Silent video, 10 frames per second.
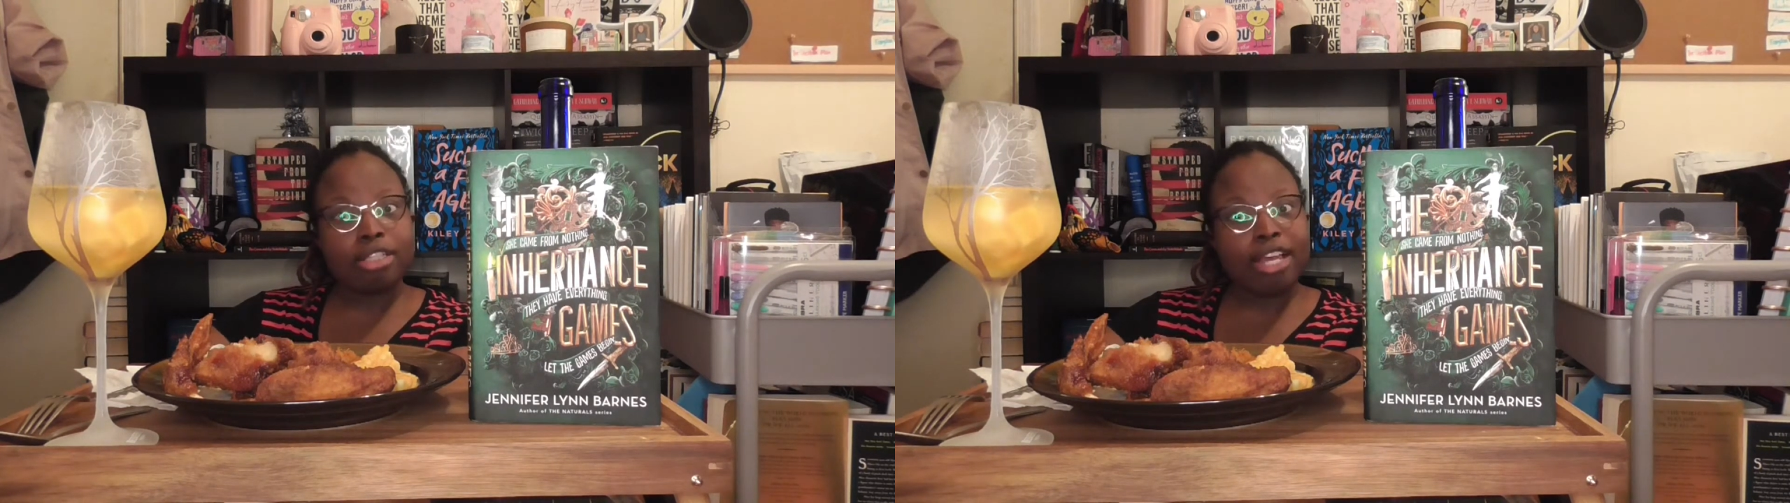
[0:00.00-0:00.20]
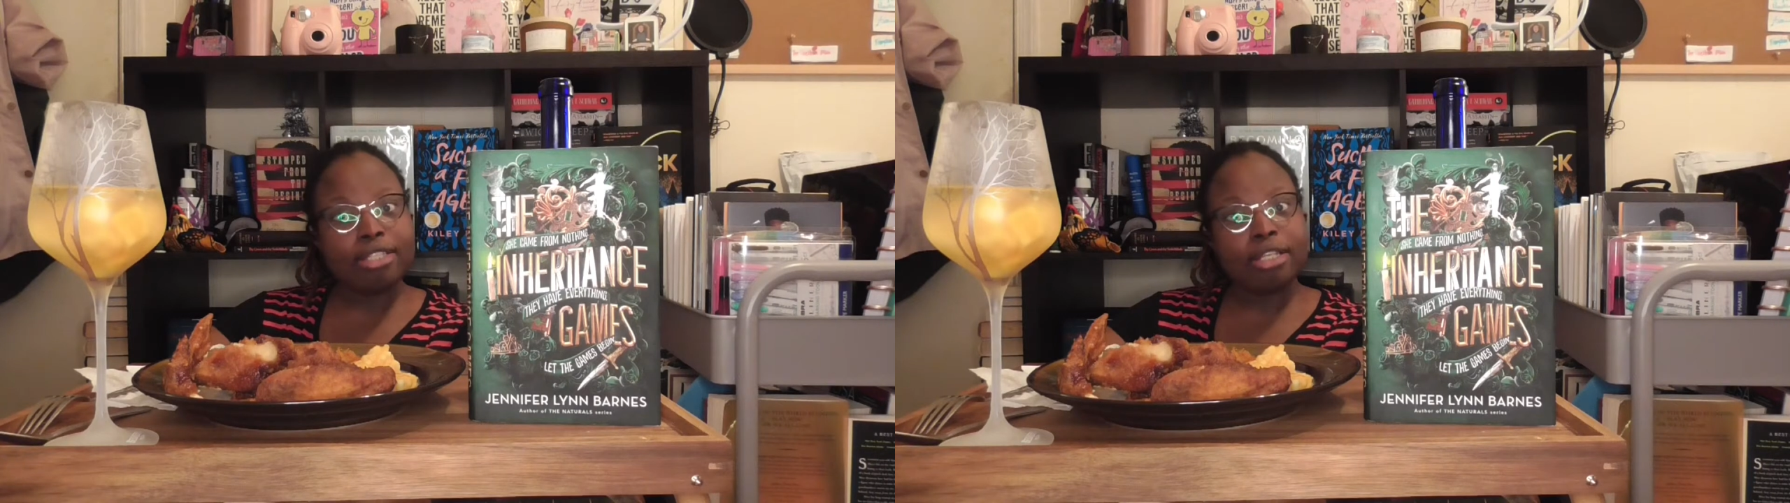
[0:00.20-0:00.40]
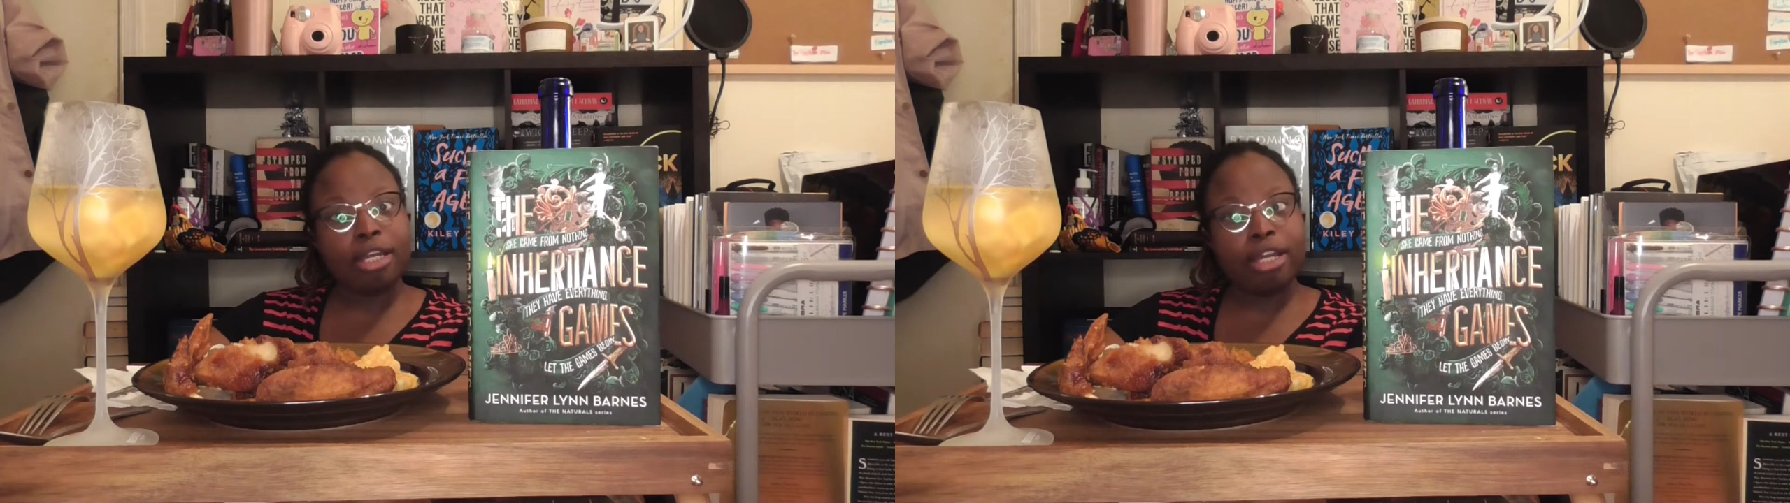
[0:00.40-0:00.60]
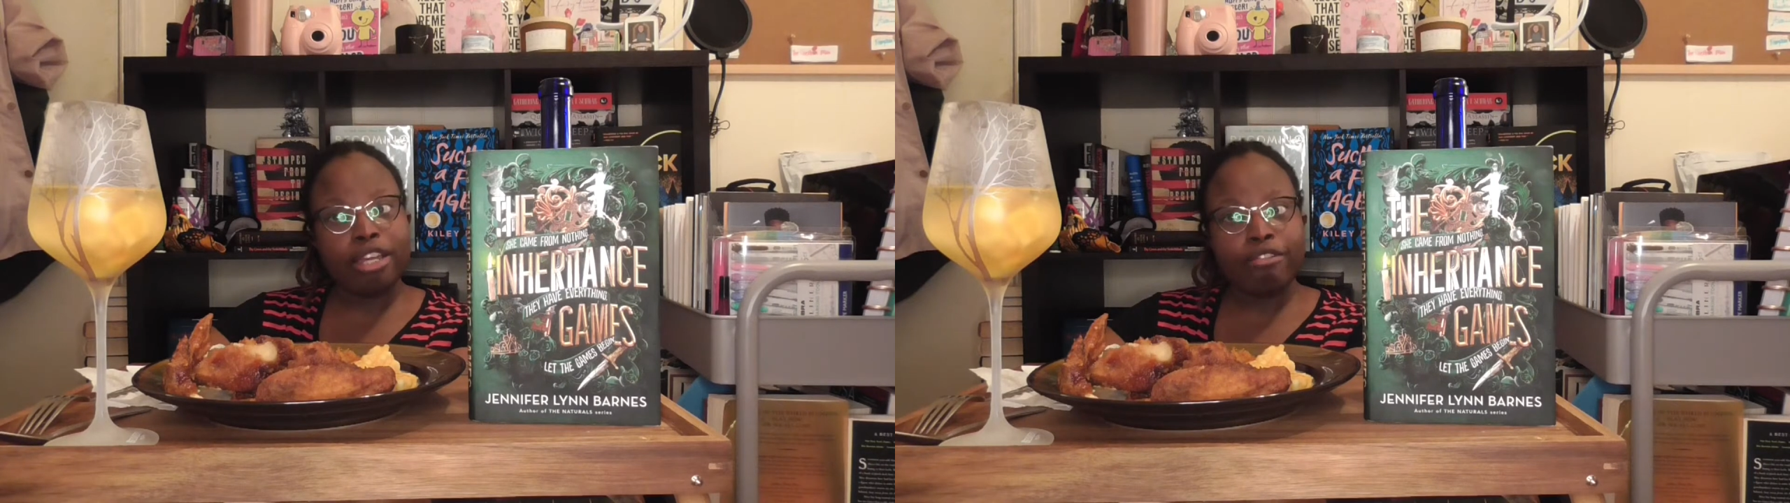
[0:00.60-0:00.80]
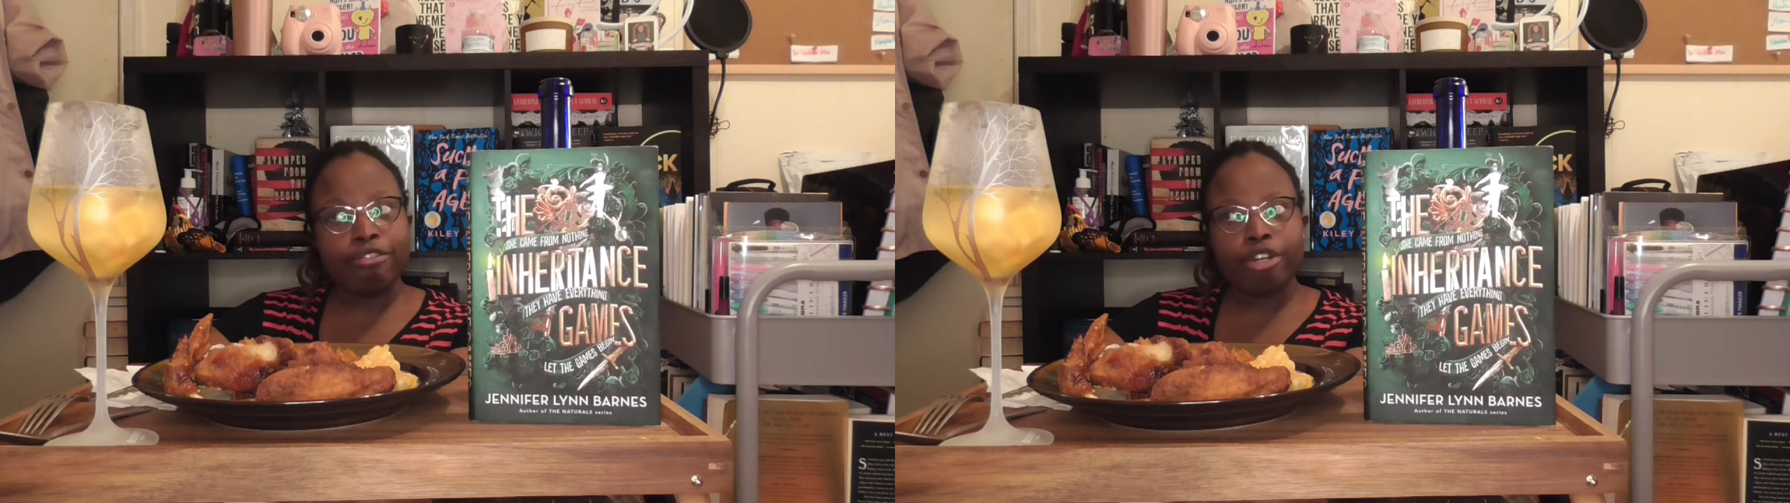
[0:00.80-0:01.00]
That's
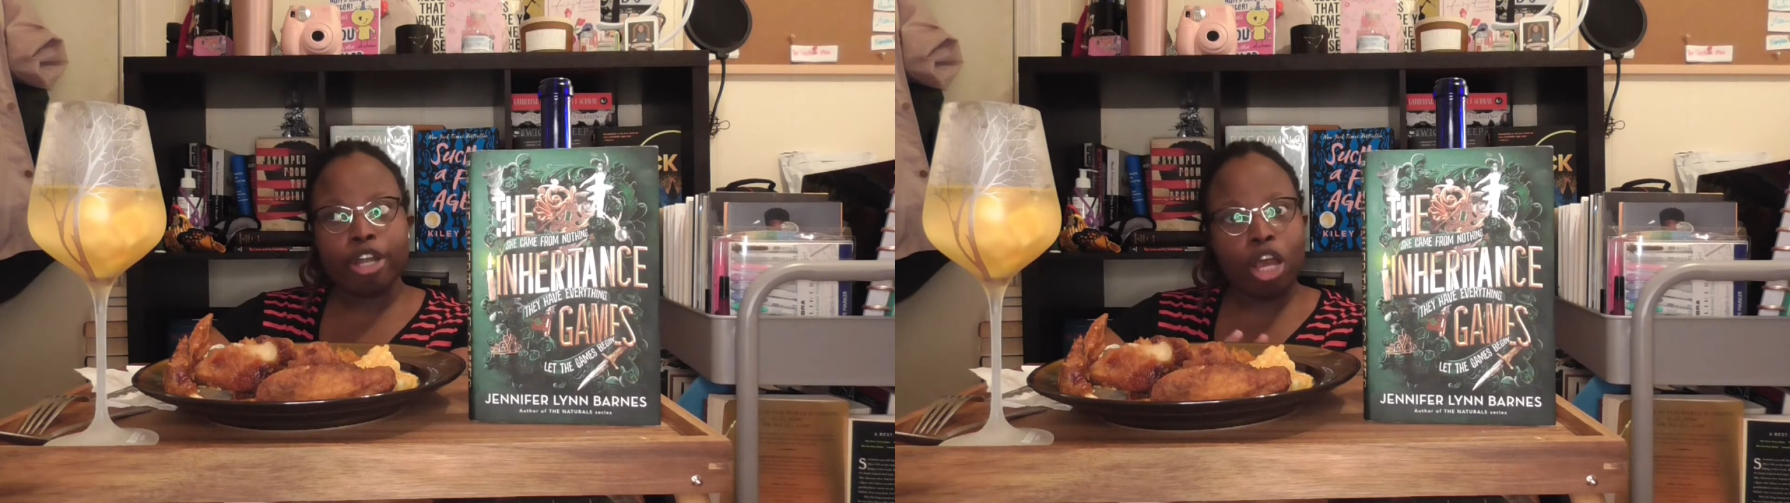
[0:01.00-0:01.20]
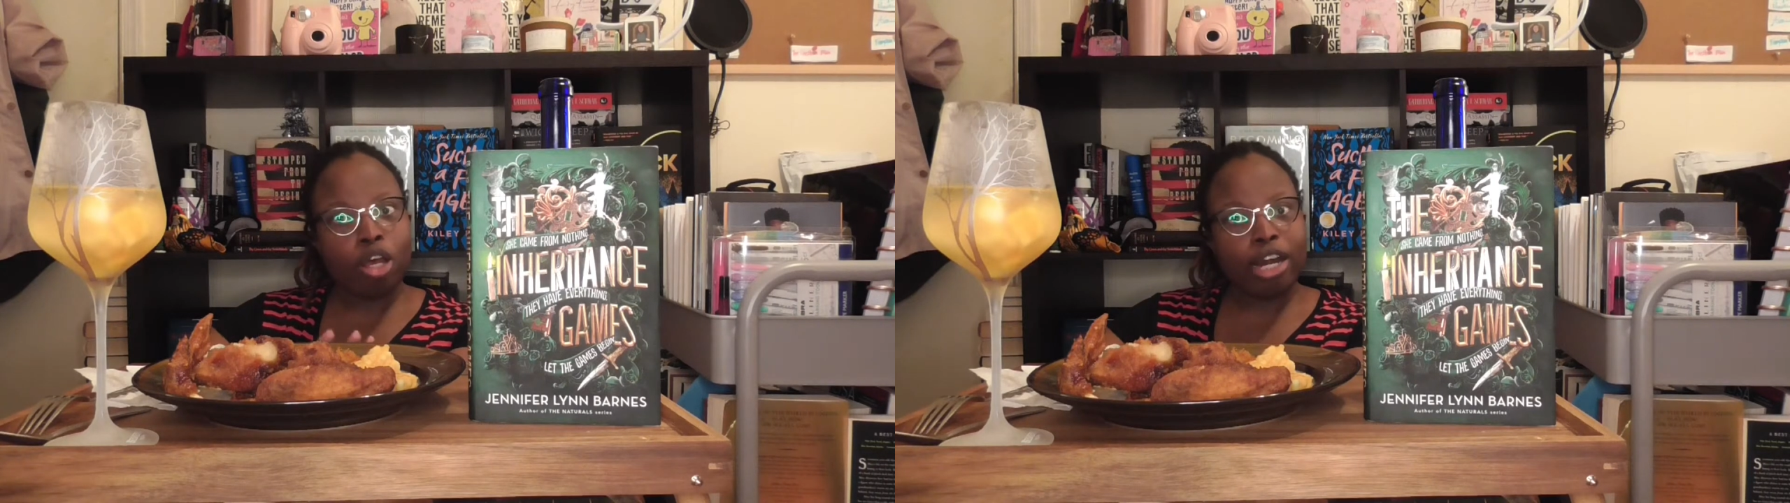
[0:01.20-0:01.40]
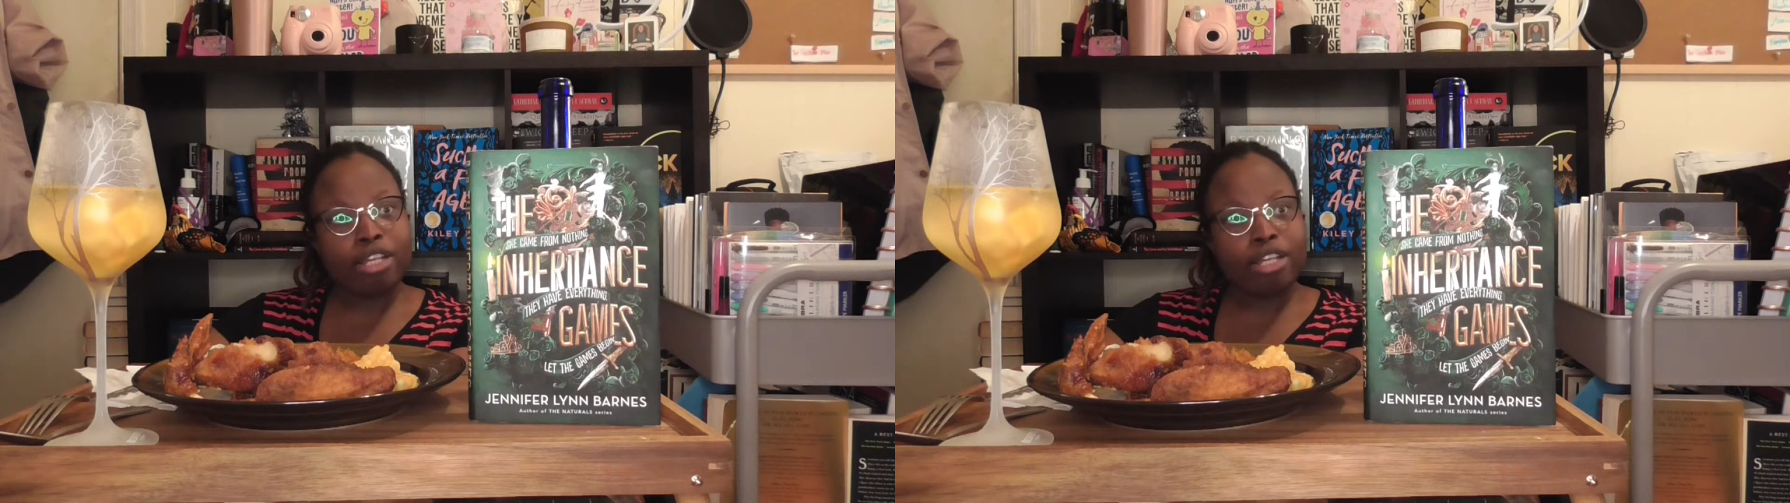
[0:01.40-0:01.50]
lit for y'all.